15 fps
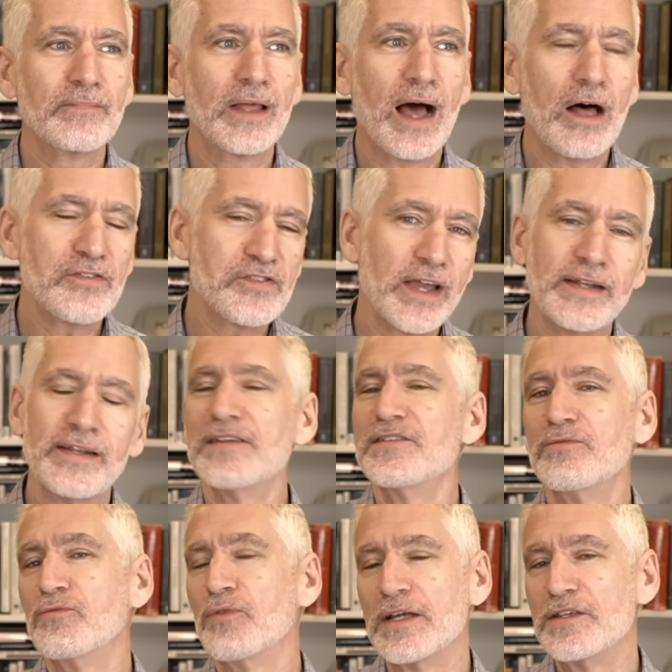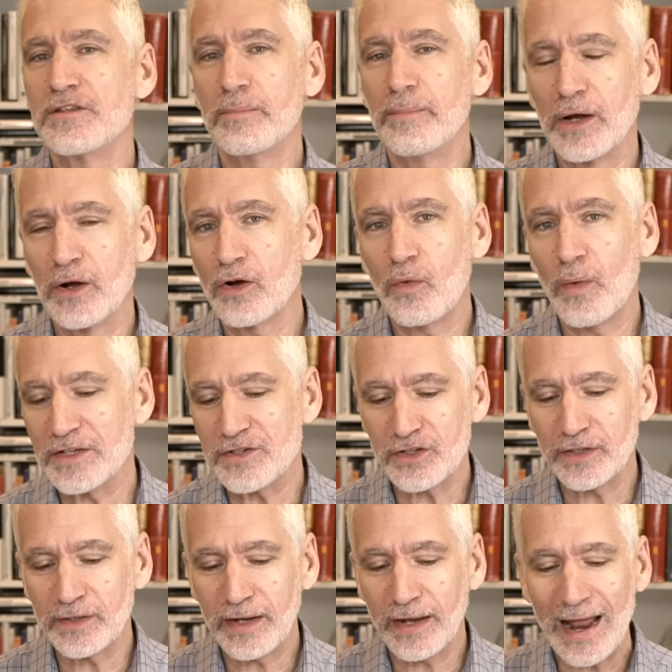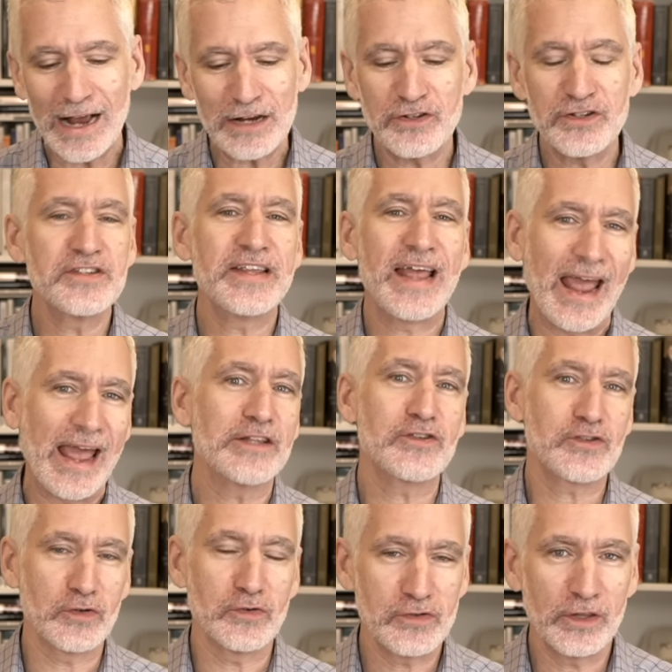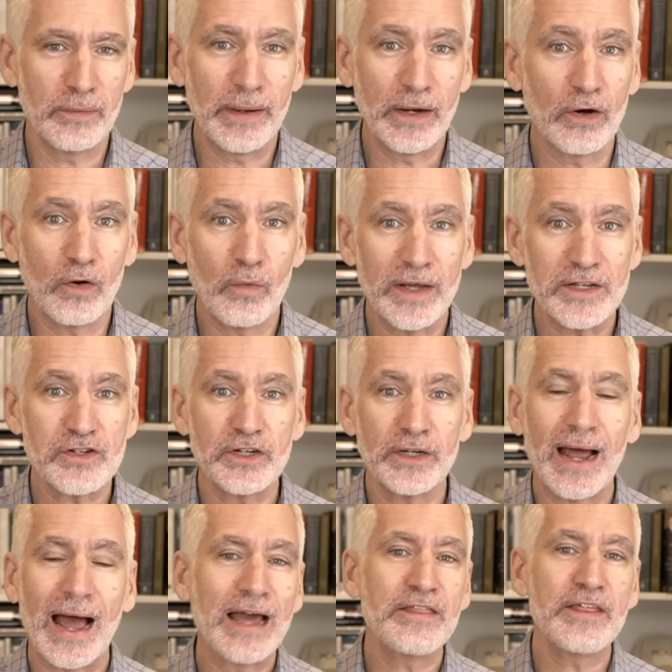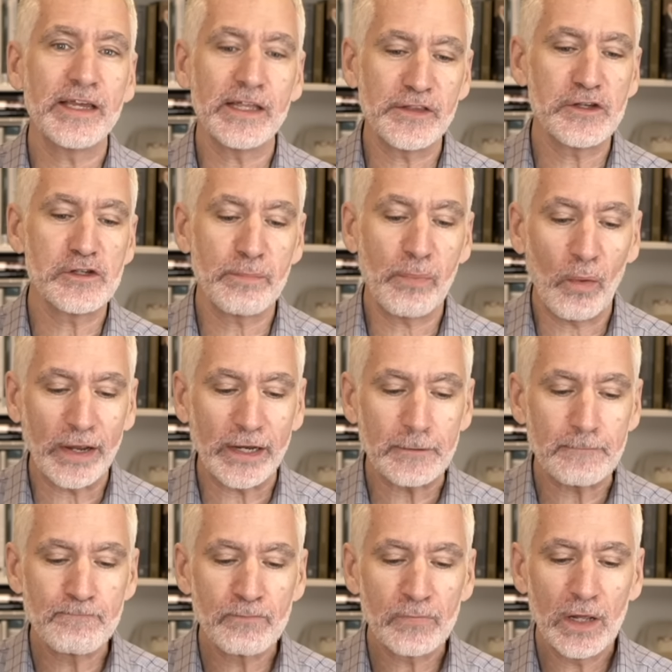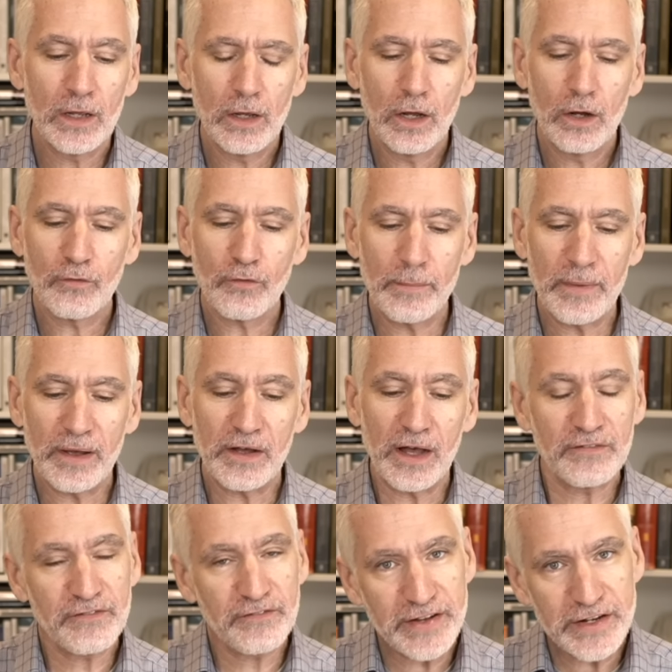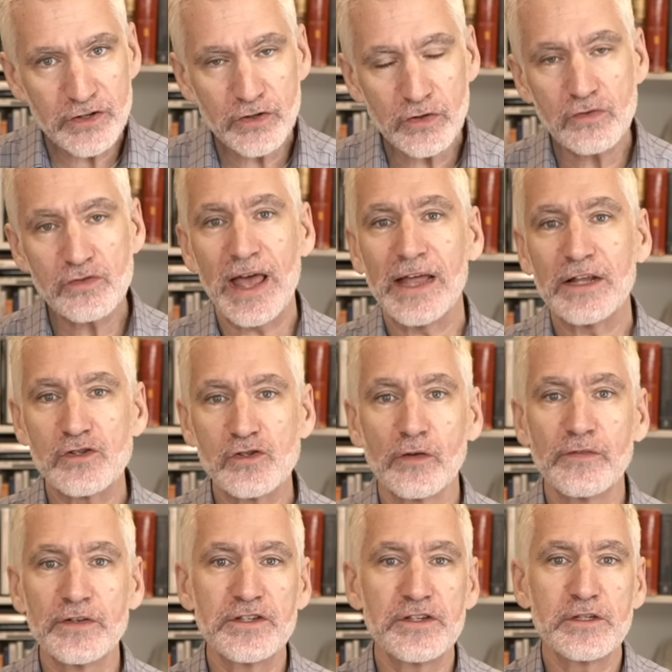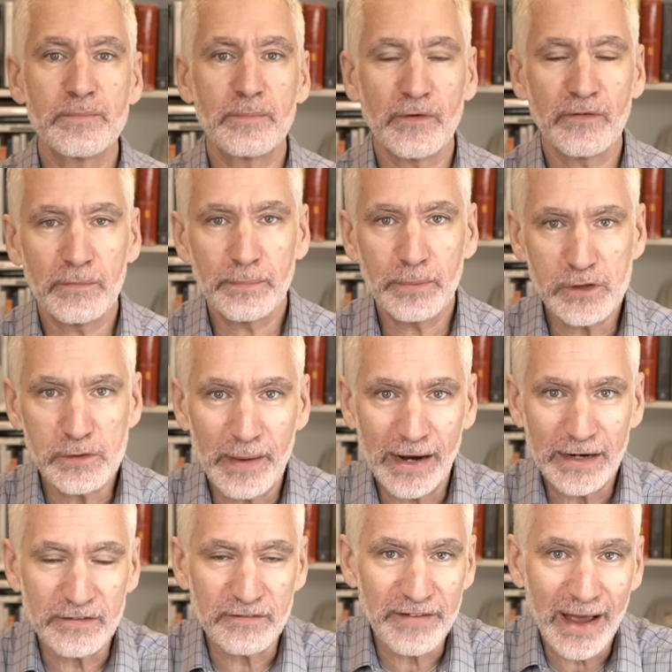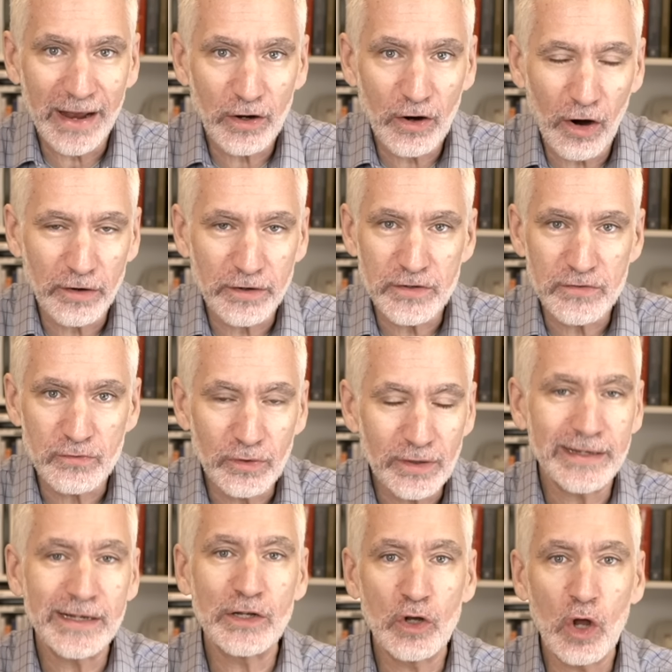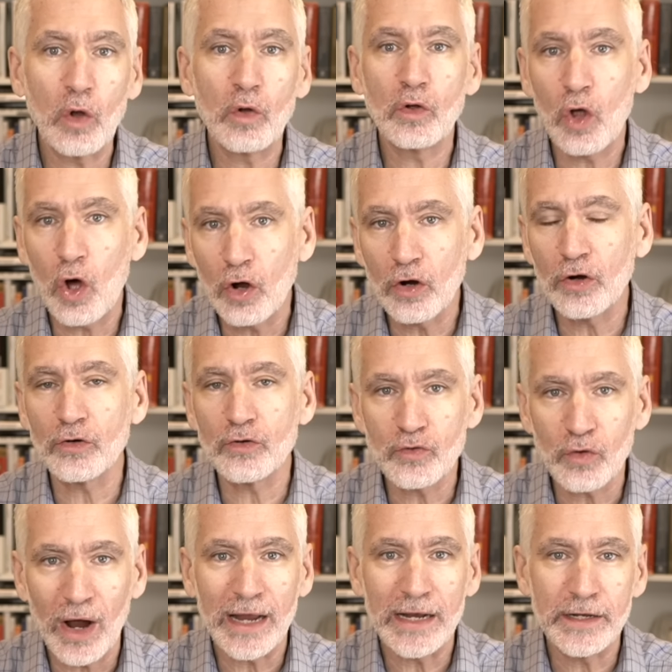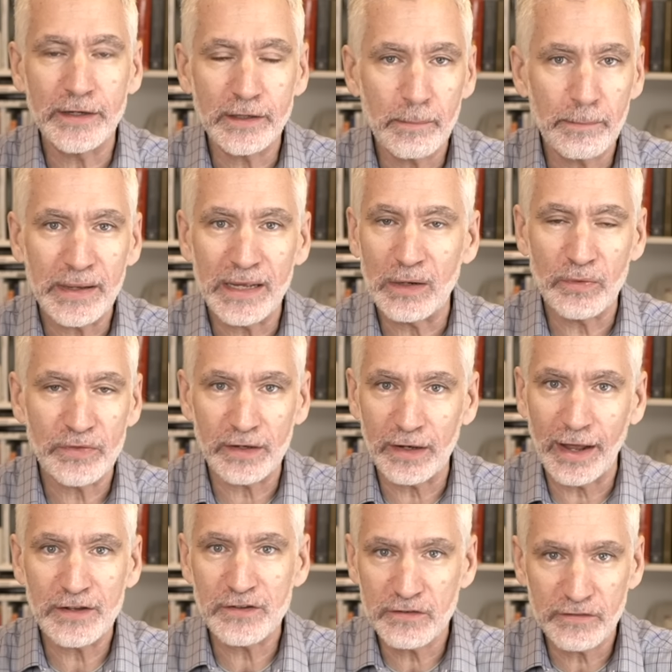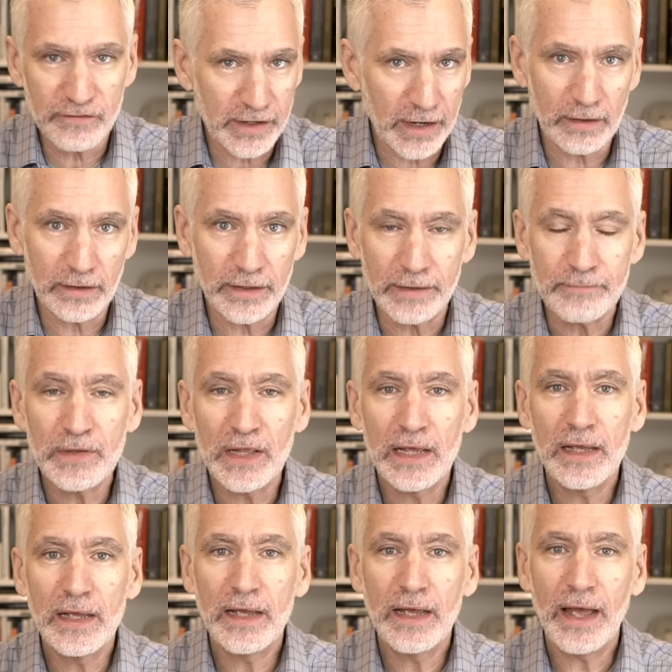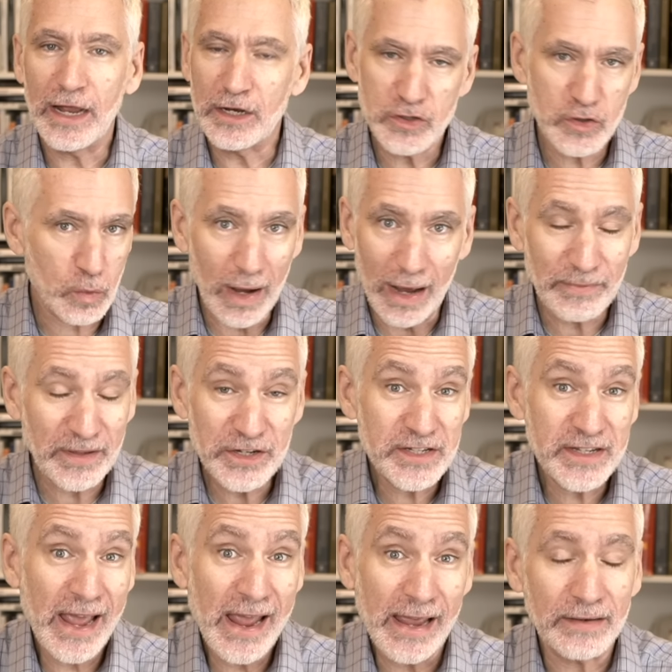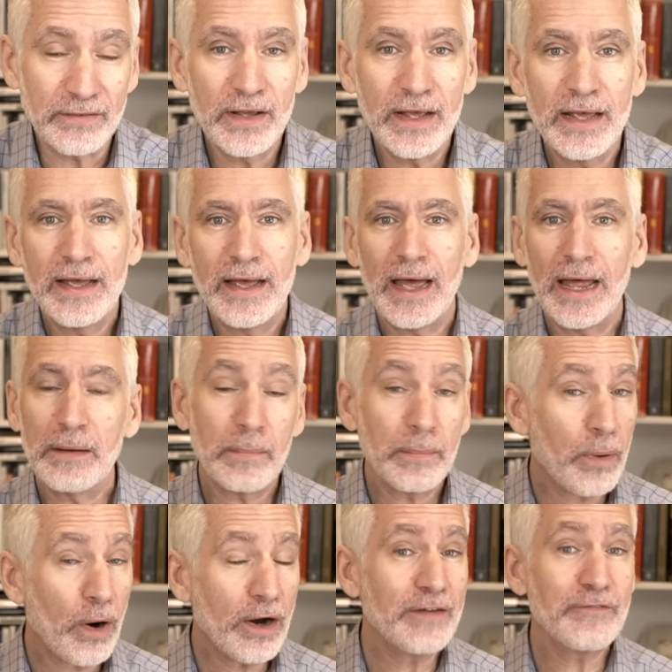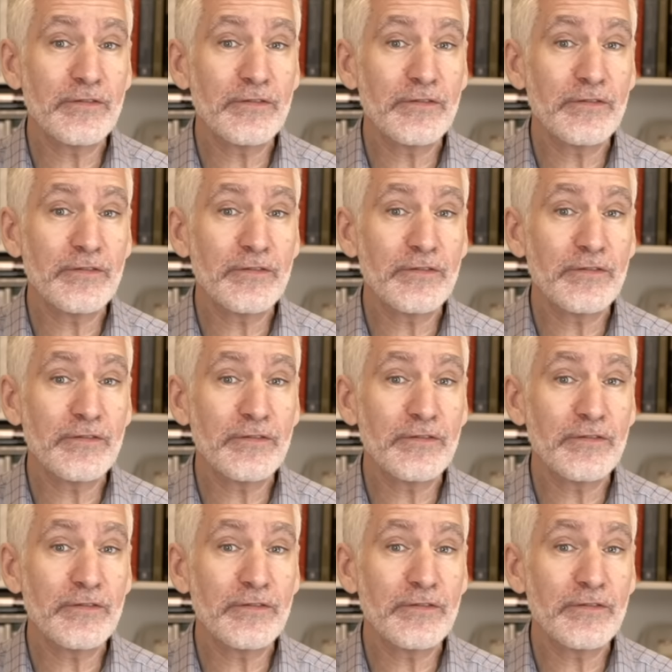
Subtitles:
I'll say it doesn't raise the bigger question. It actually just answers the bigger question. I think at this point, from a features and services perspective, Vanguard is really no longer trying to compete with the likes of Fidelity and Schwab. They just can't. And part of